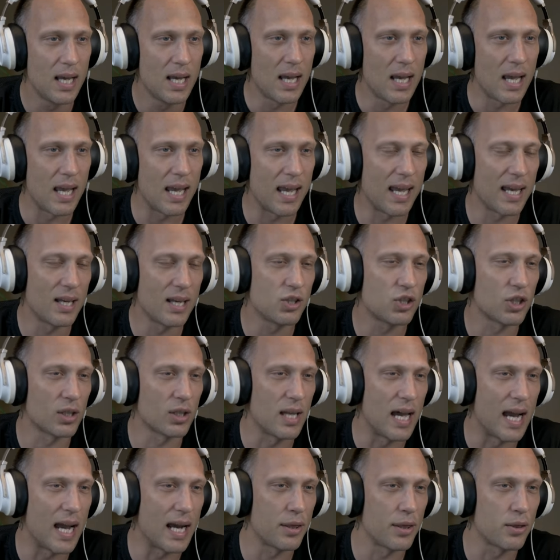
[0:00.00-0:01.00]
And
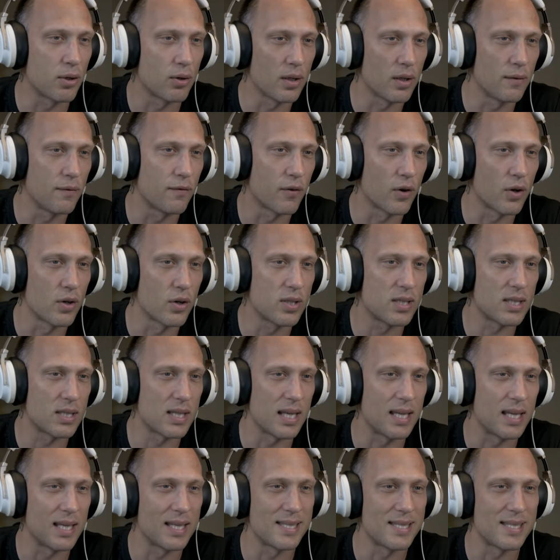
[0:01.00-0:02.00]
July 31st
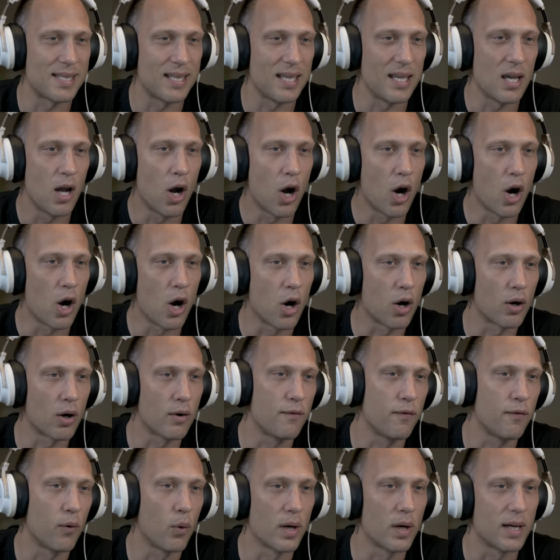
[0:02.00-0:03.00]
is the hard
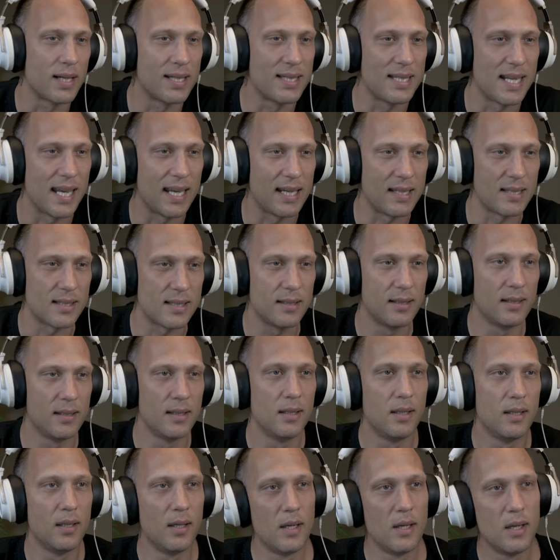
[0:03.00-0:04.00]
fork date.
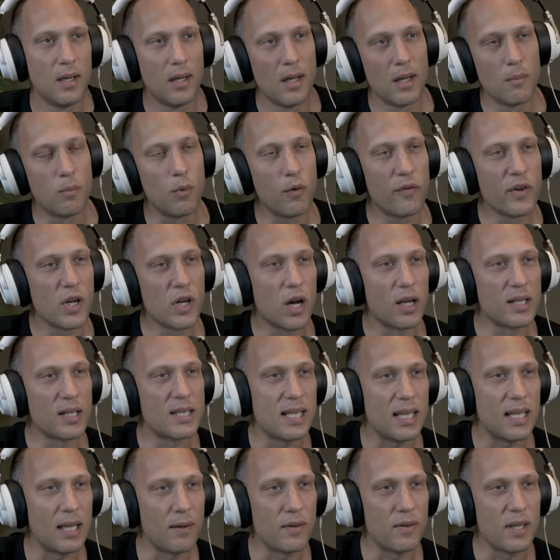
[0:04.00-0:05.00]
Moving on to
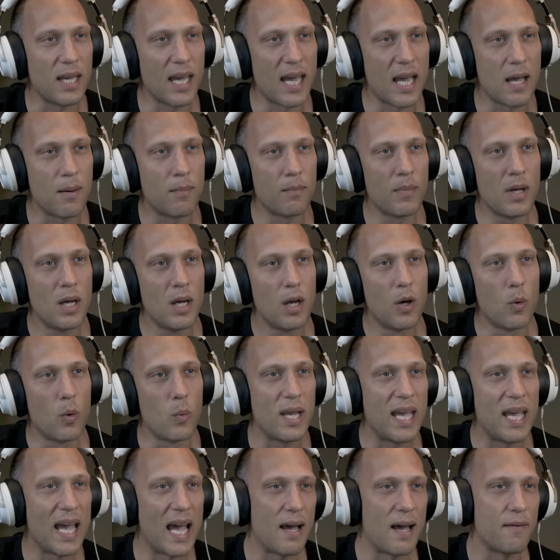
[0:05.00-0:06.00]
EVM, we
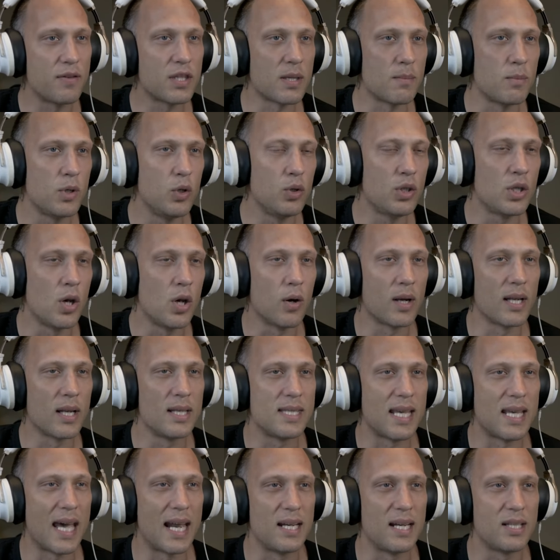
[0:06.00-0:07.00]
have some new tokens
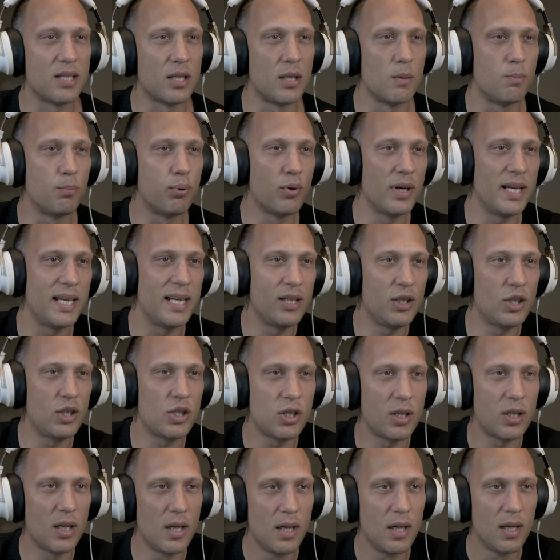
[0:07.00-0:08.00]
added to the
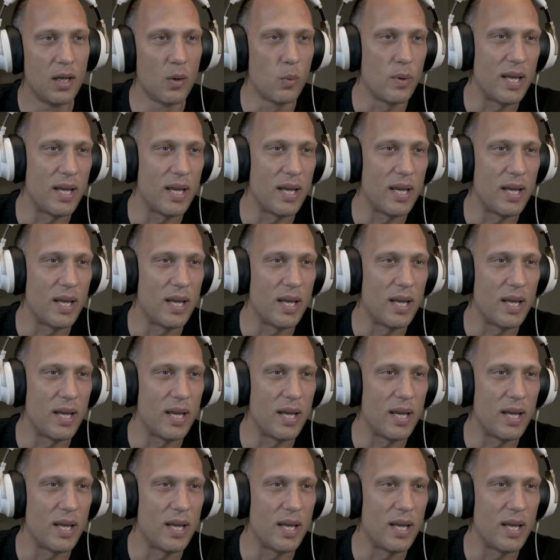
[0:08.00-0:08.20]
bridge. We